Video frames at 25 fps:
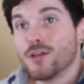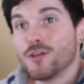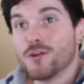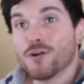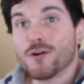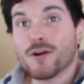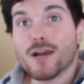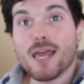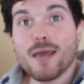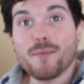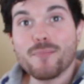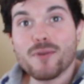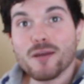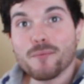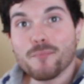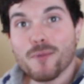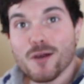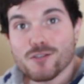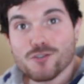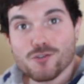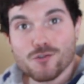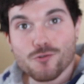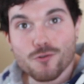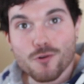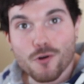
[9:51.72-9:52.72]
you're inhibiting
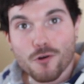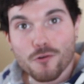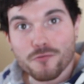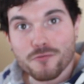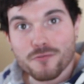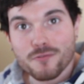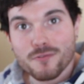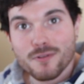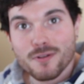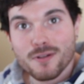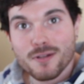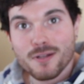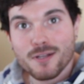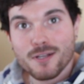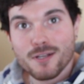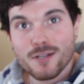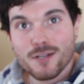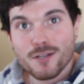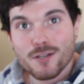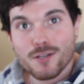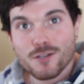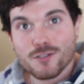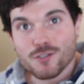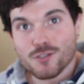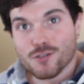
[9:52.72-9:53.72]
muscle growth.
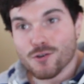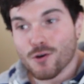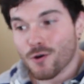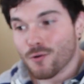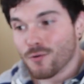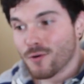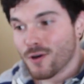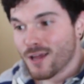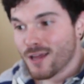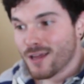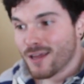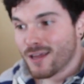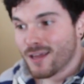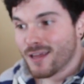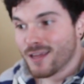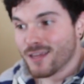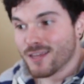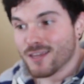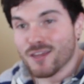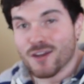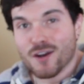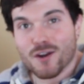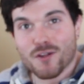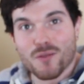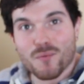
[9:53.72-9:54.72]
So
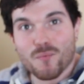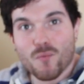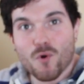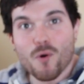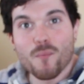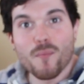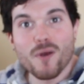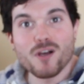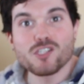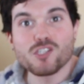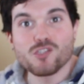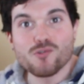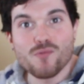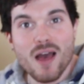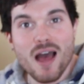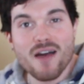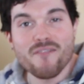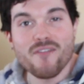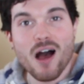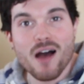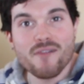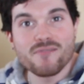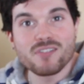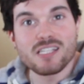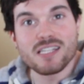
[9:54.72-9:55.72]
You know, the more muscle you
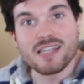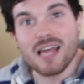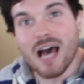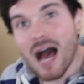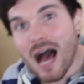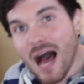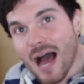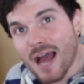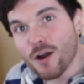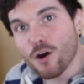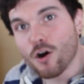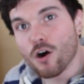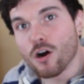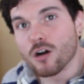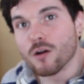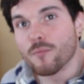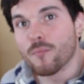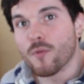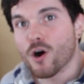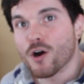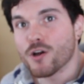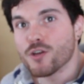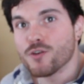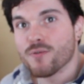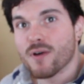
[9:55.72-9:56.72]
have, obviously the higher
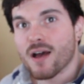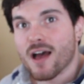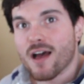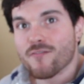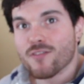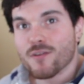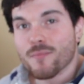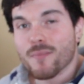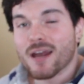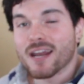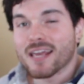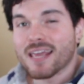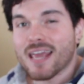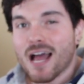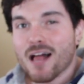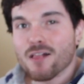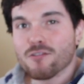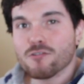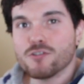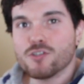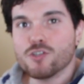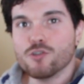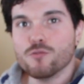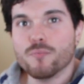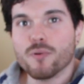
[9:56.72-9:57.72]
RMR you have, the amount of
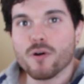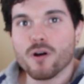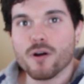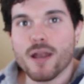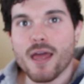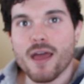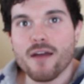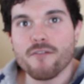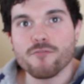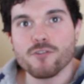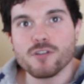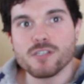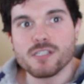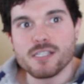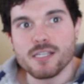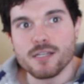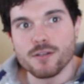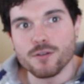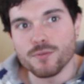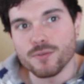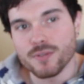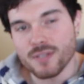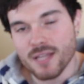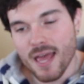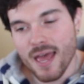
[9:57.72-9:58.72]
calories you burn every
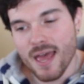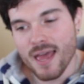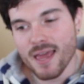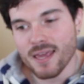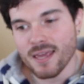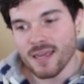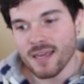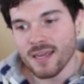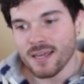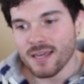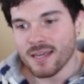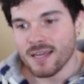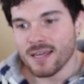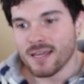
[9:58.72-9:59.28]
single day.